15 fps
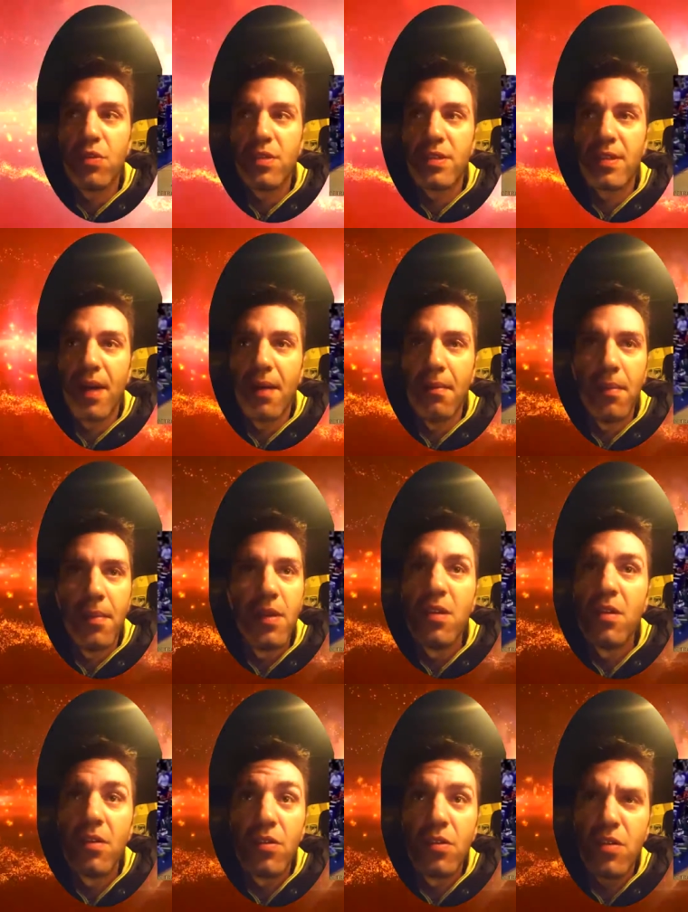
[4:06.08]
some
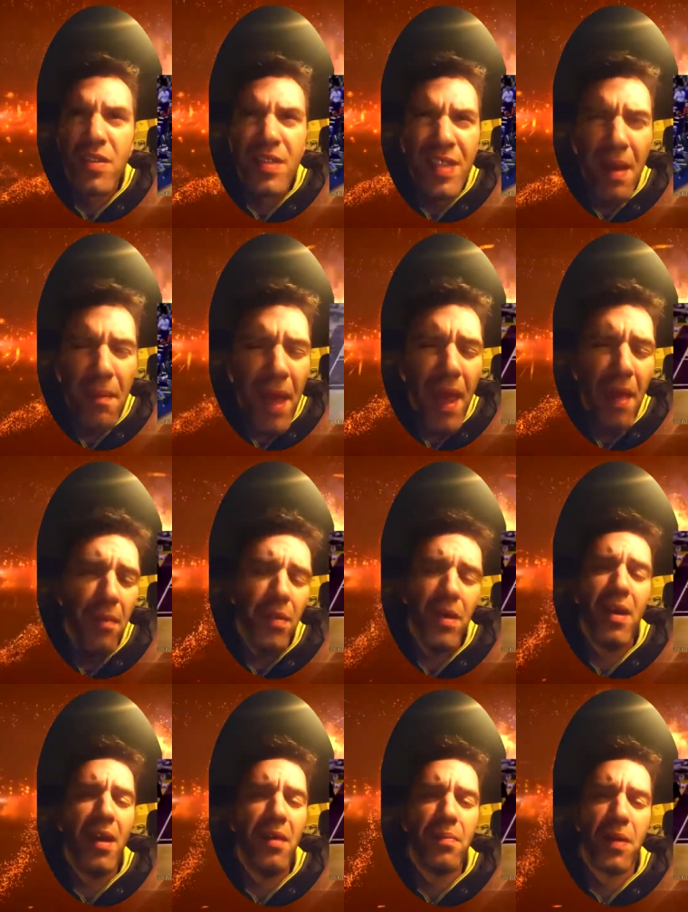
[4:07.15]
to some
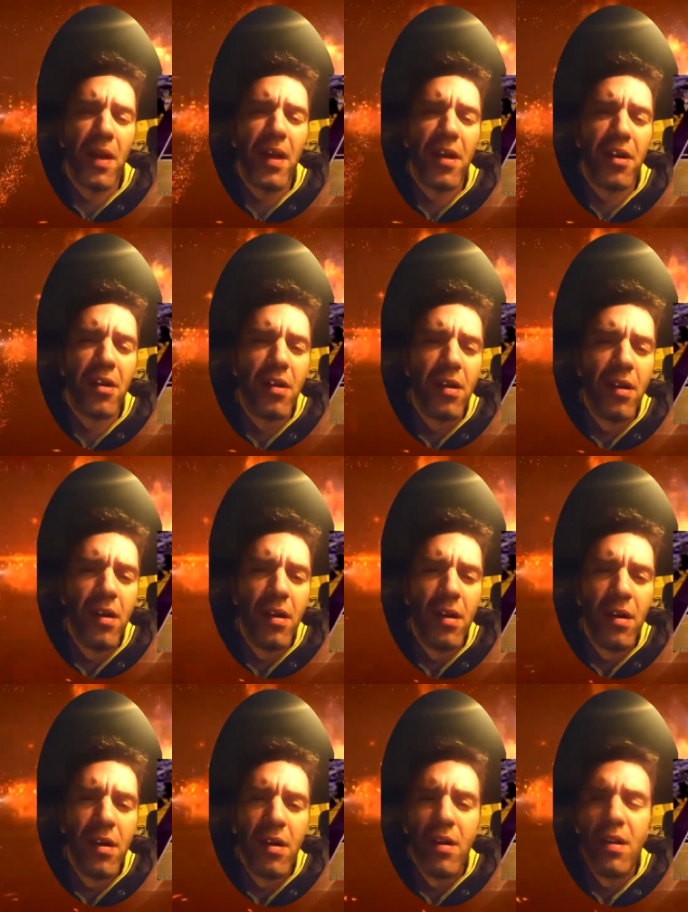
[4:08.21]
NBA player
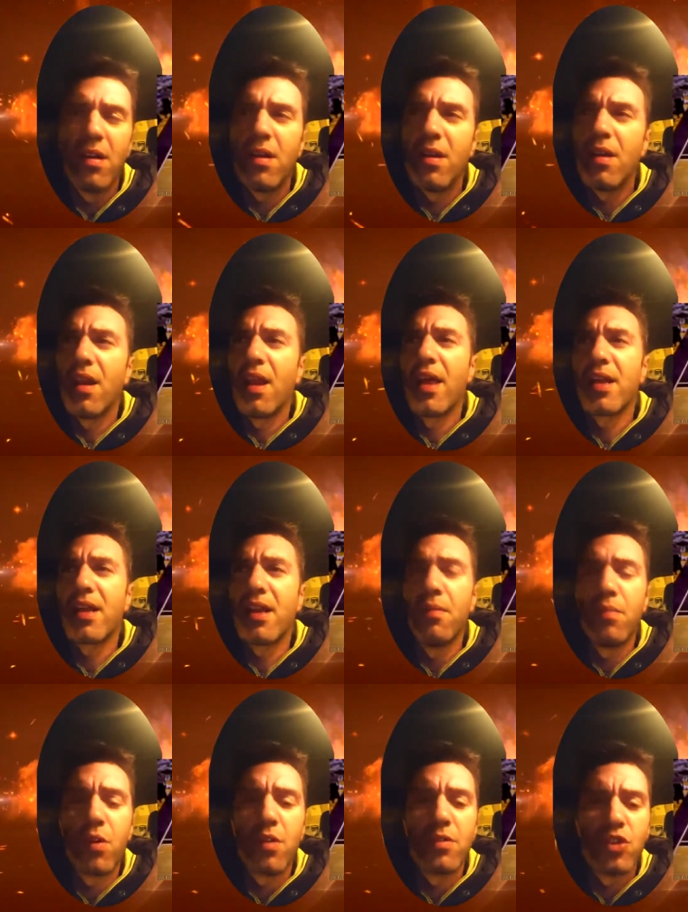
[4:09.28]
like
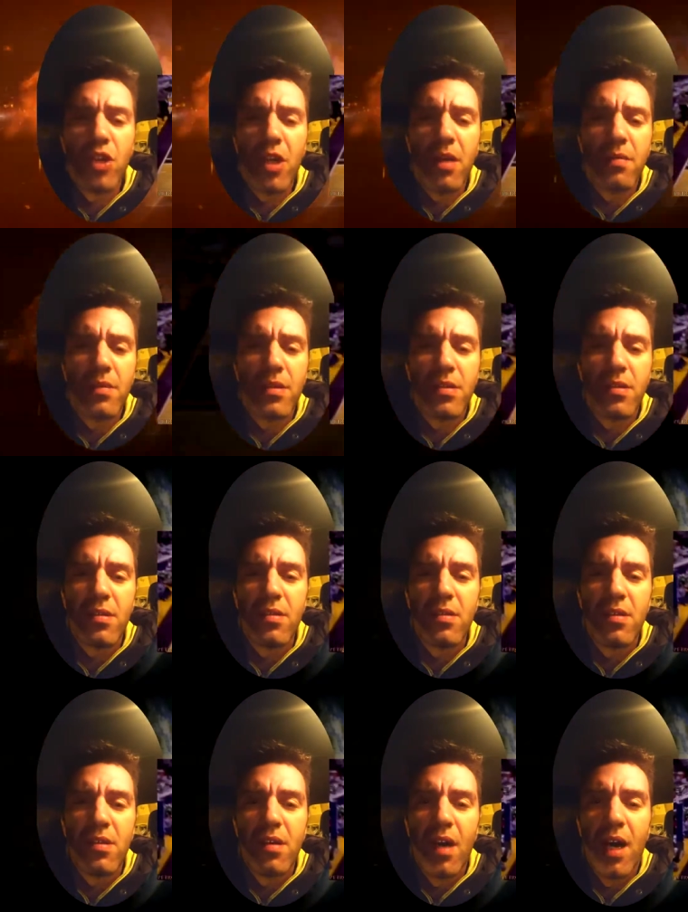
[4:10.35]
LeBron James.
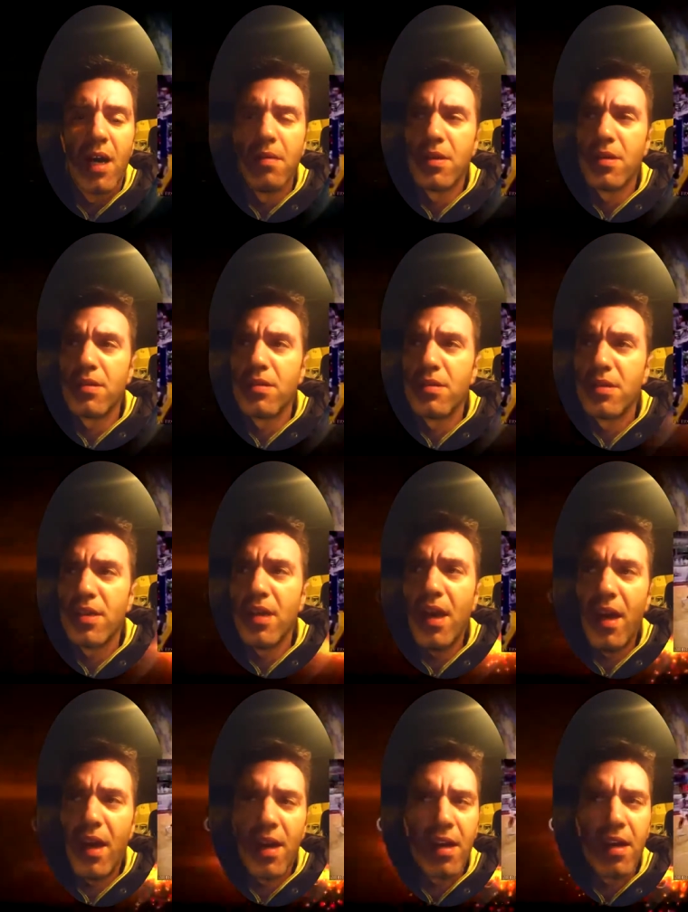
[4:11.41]
I mean,
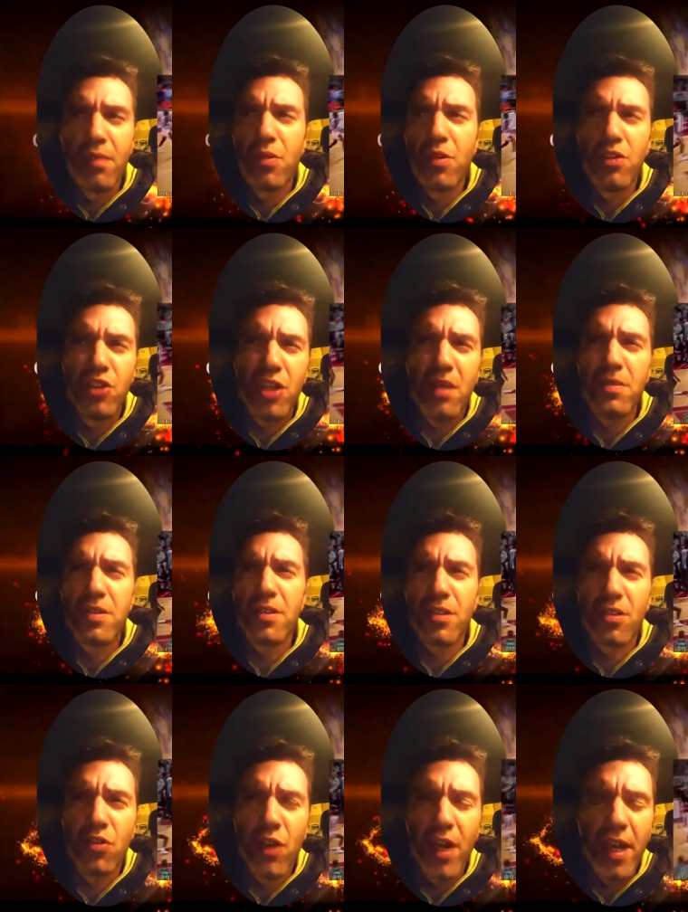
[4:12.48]
yeah, LeBron James is a
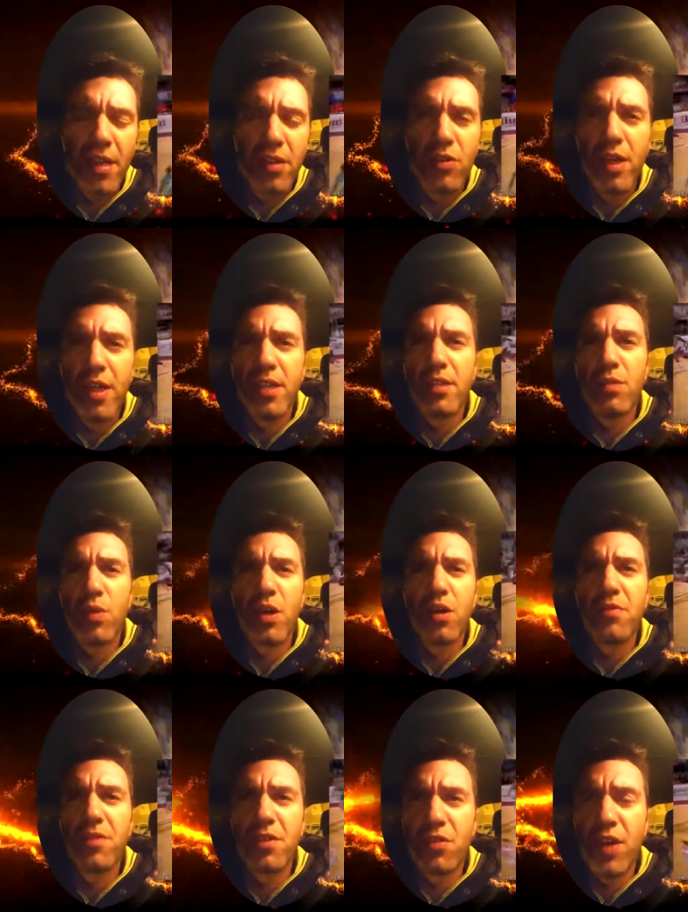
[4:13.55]
great, great, one
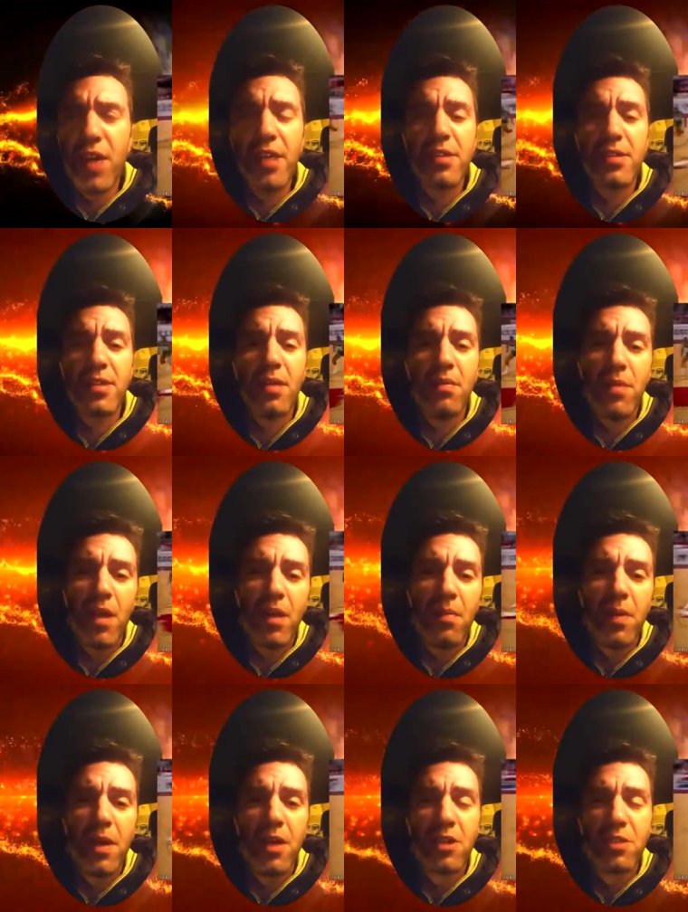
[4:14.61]
of the greatest NBA
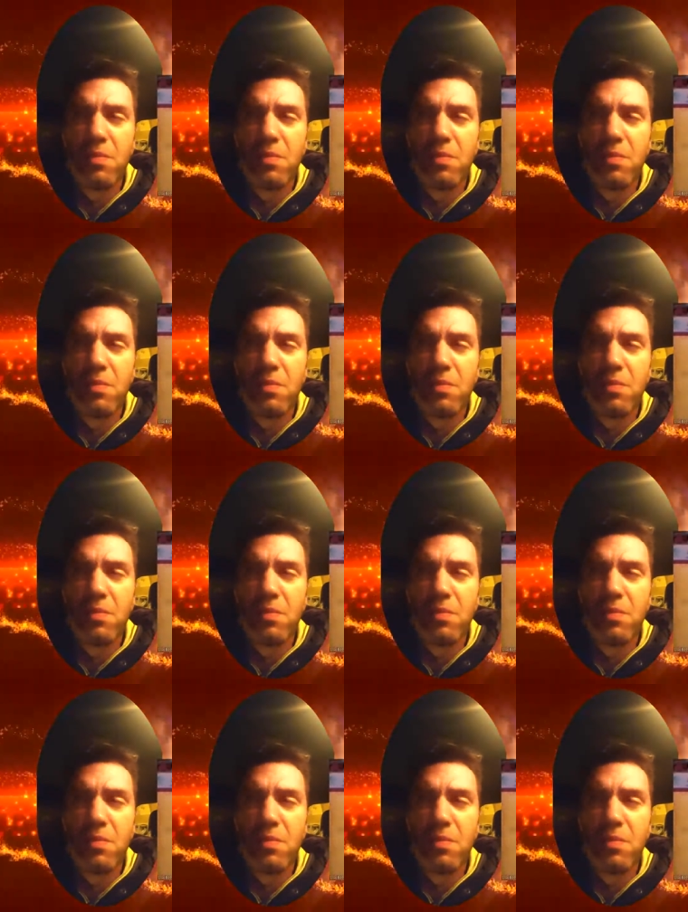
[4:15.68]
players,